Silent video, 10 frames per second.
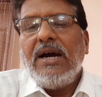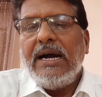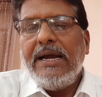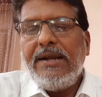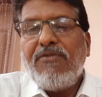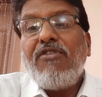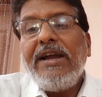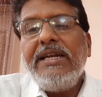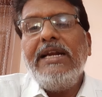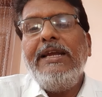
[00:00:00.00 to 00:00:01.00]
And
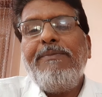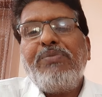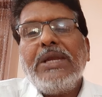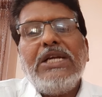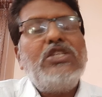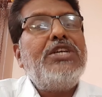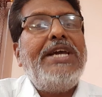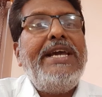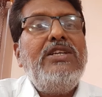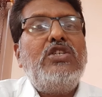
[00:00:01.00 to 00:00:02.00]
finally,
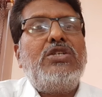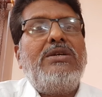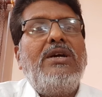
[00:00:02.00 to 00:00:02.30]
change,